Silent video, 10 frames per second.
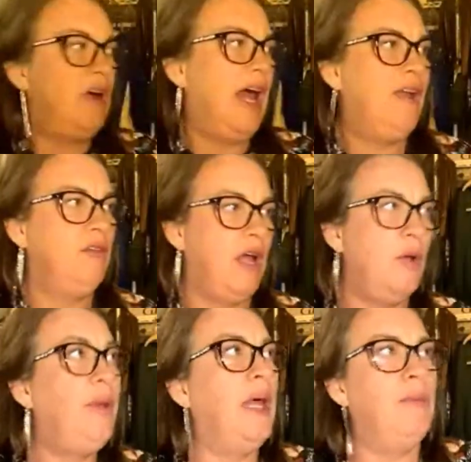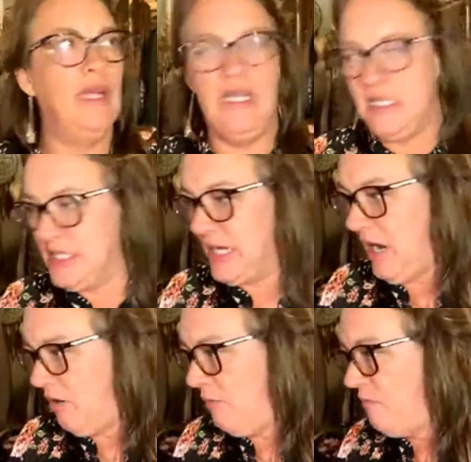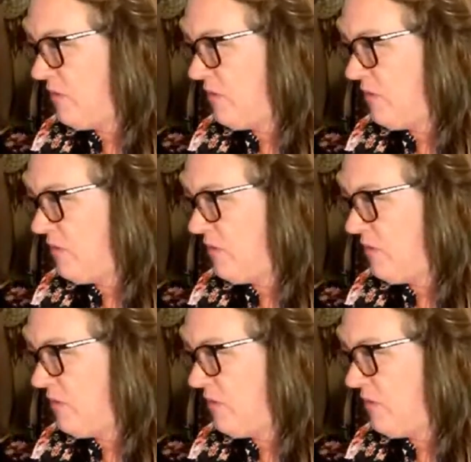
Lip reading: I don't know, pep in its step.